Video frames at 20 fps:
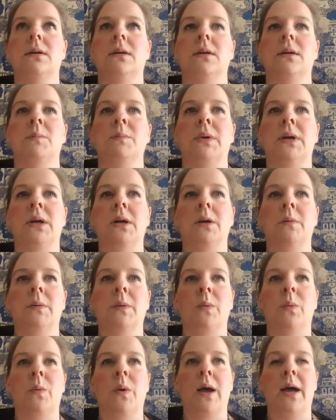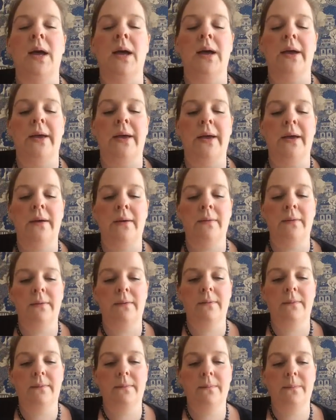and become aware
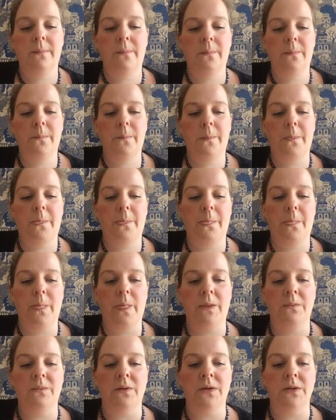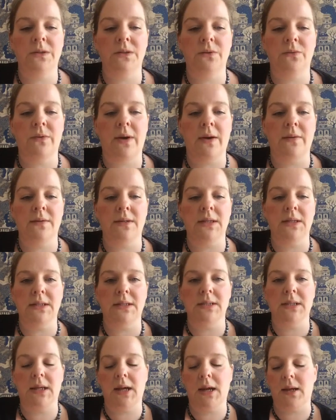of our surroundings
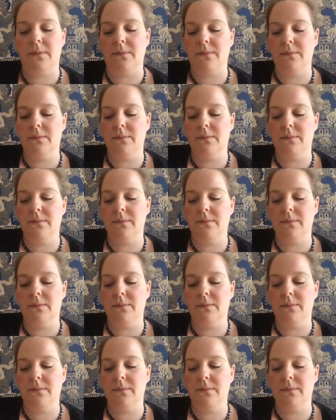again.